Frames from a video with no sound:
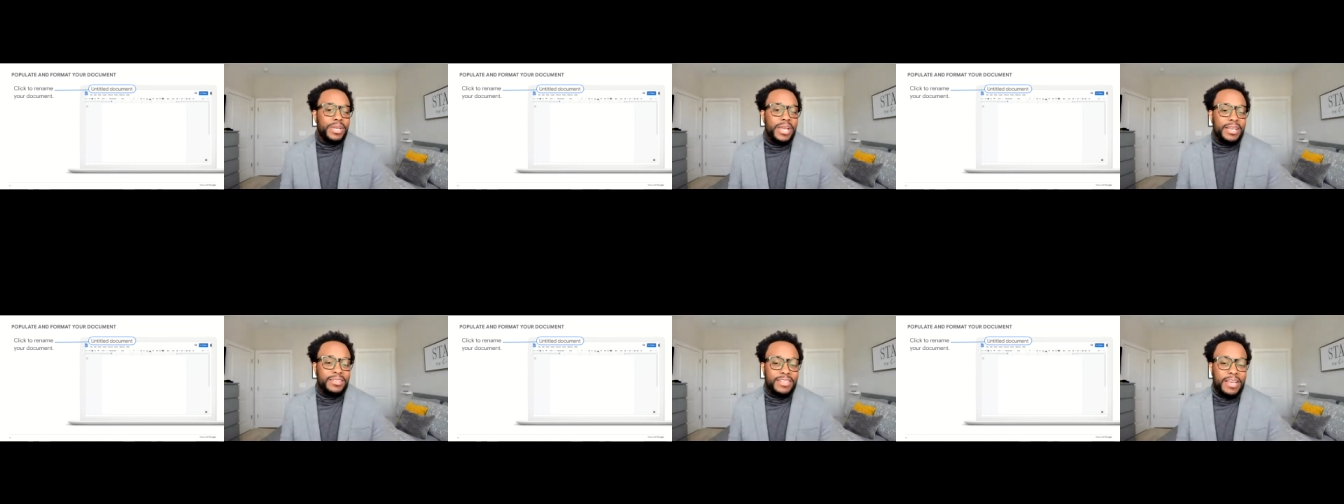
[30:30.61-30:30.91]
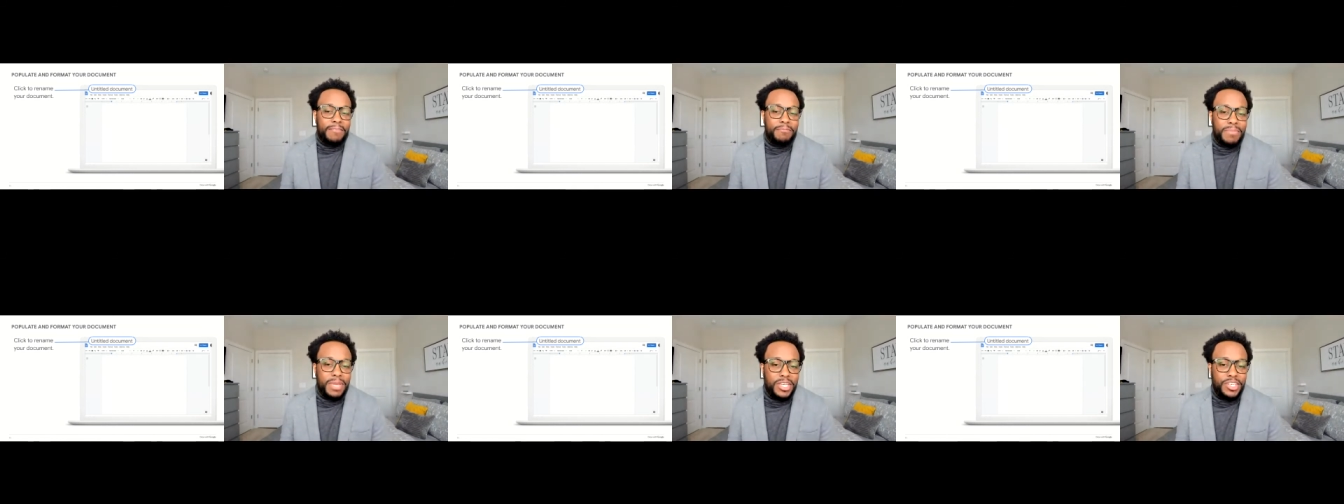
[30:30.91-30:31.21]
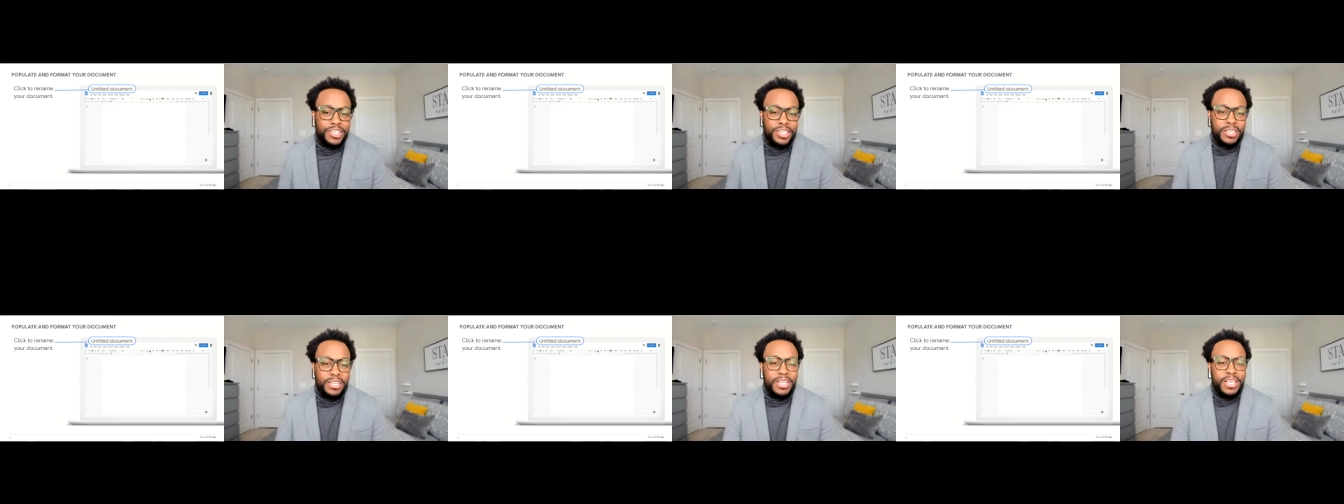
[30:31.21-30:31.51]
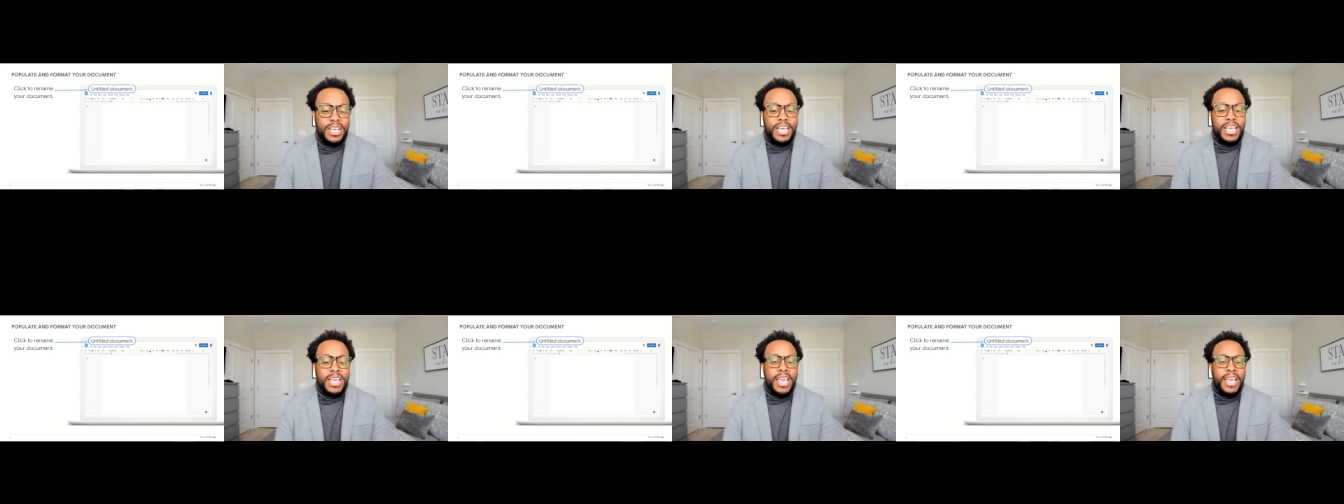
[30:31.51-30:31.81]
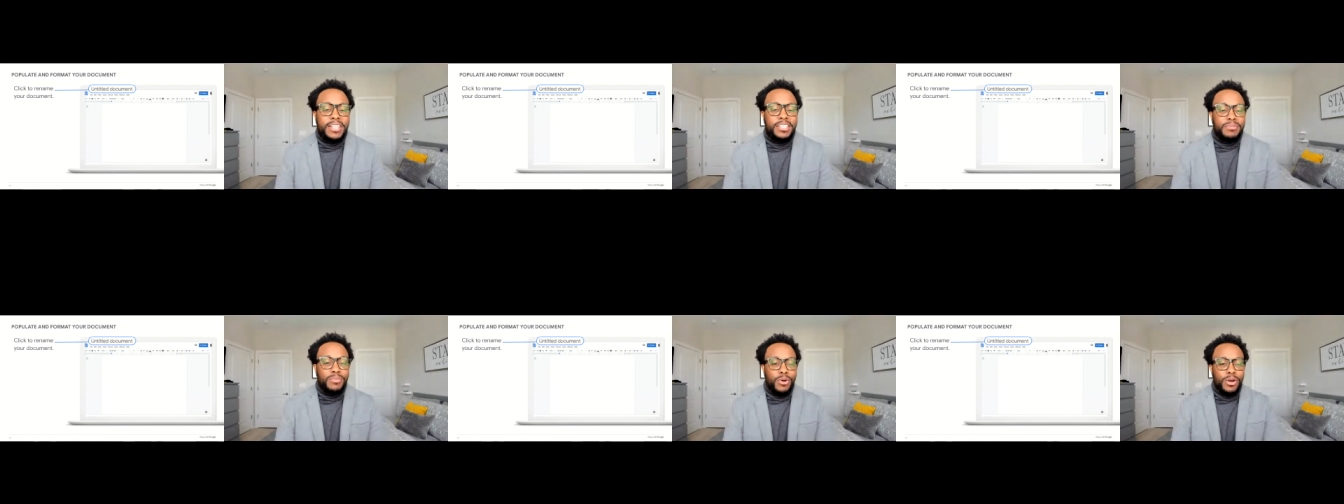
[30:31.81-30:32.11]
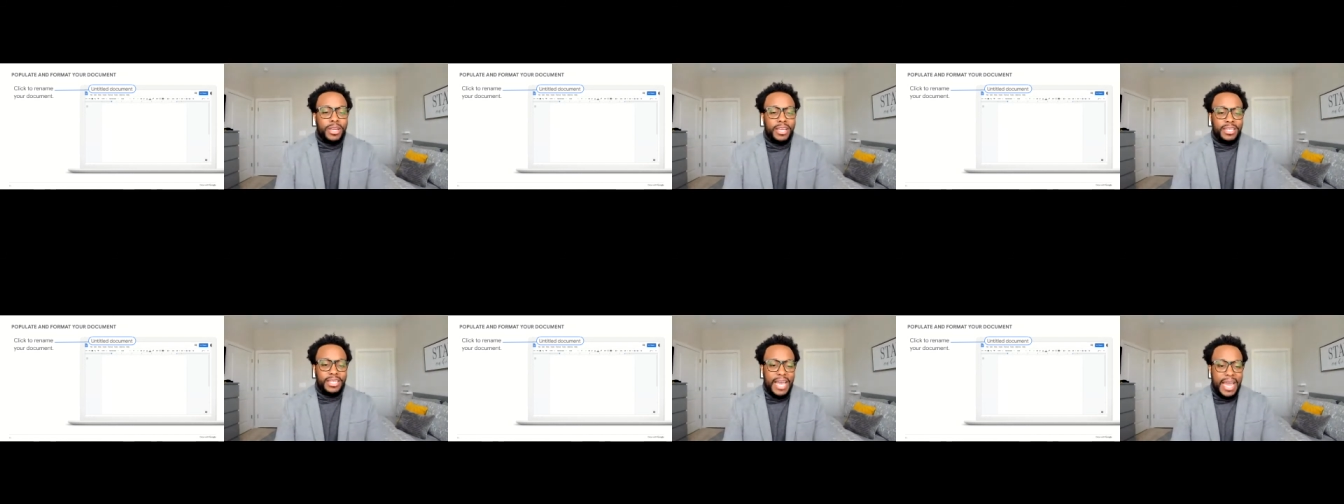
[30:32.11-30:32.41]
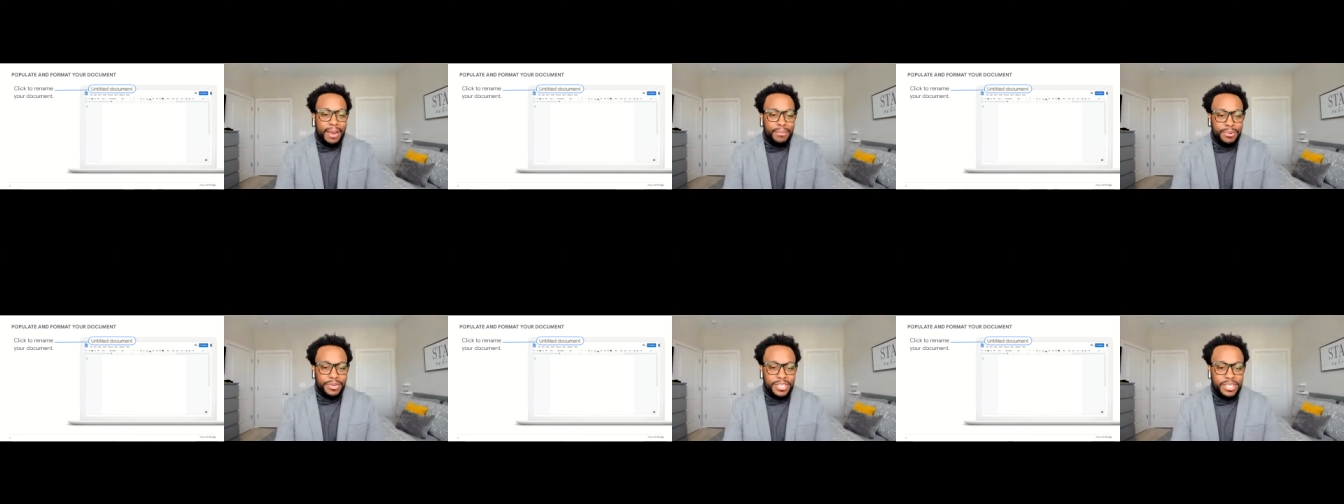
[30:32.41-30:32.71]
as I mentioned, it's more
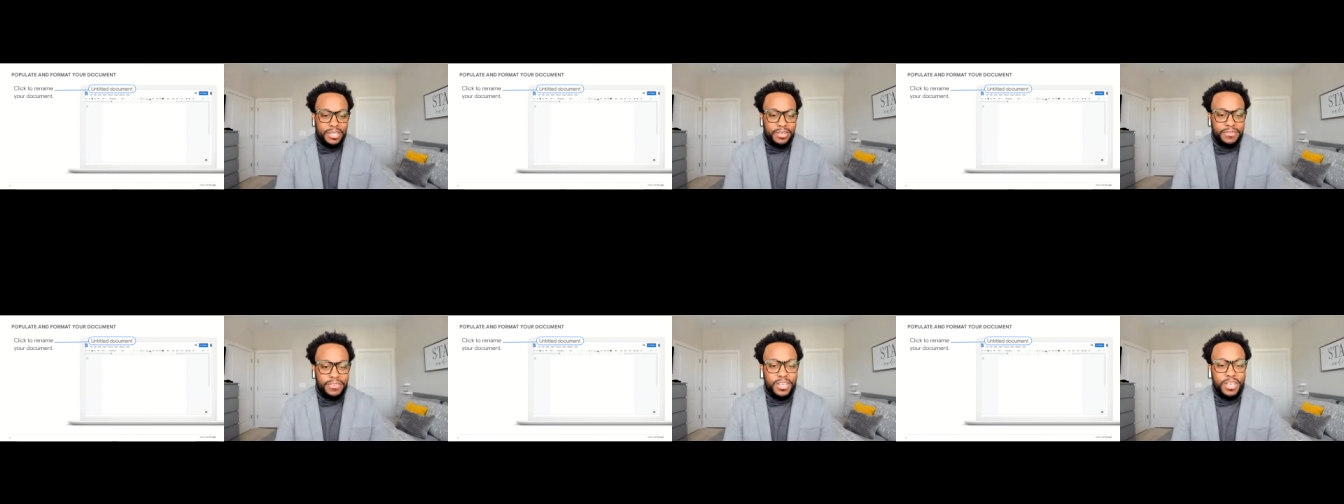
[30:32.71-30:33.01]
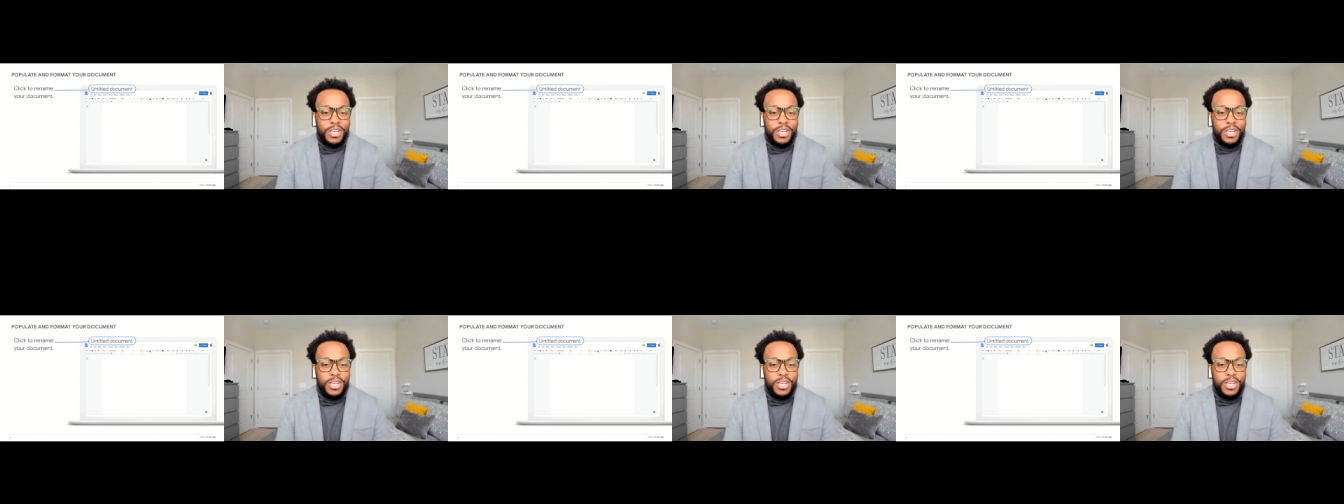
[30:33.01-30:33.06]
collaborative.